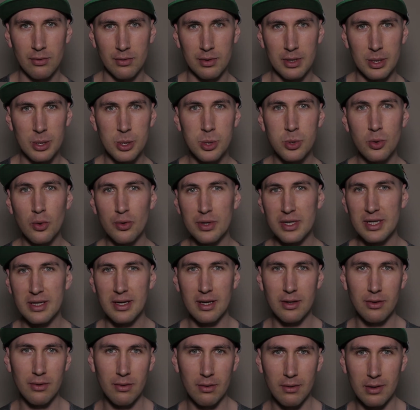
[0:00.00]
to the foods
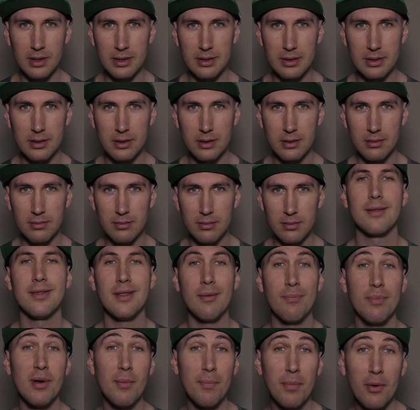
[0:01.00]
that you consume,
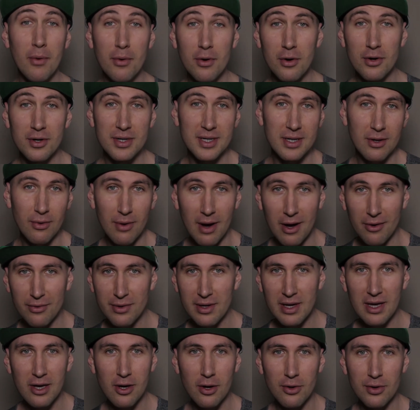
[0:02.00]
the people you're
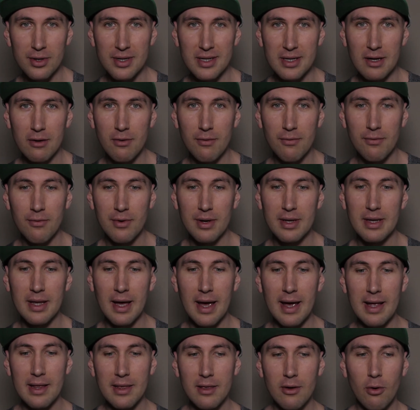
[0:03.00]
surrounding yourself with
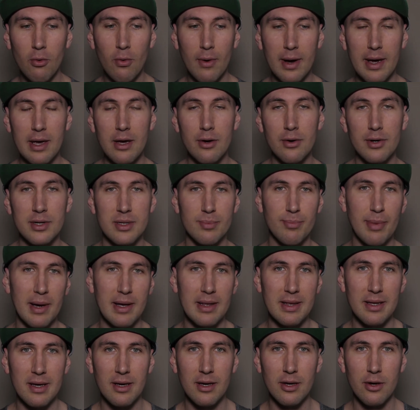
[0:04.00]
and the way you're
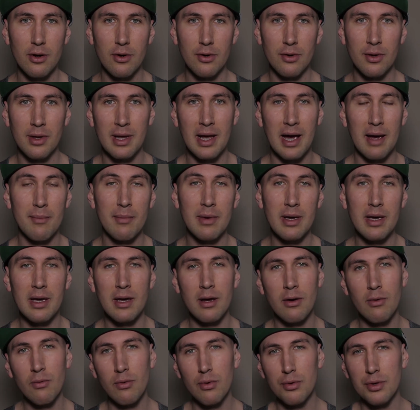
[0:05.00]
spending your time,
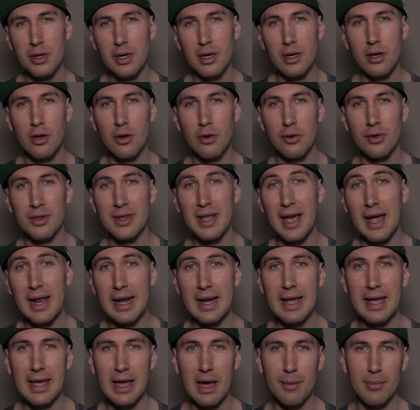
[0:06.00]
including your
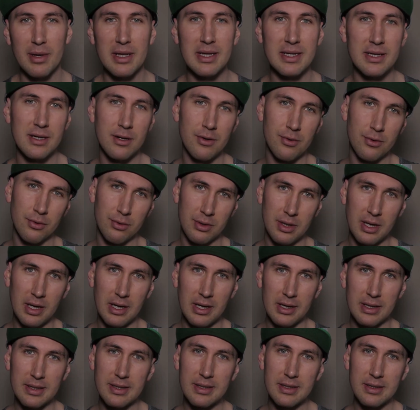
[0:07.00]
daily habits and
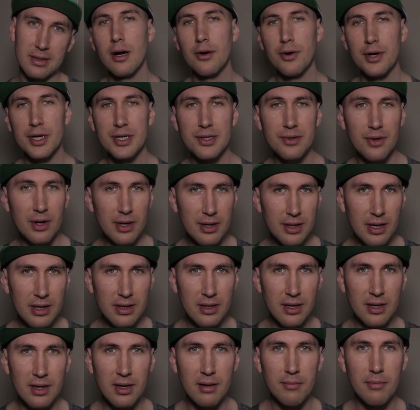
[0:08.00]
routines. Restricting
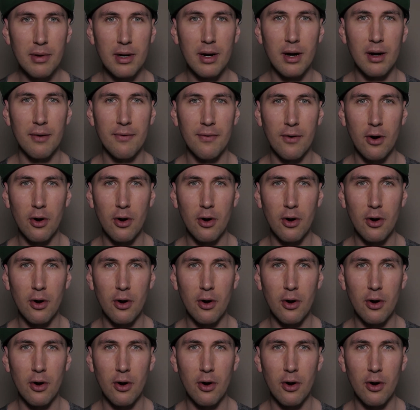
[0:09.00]
the number of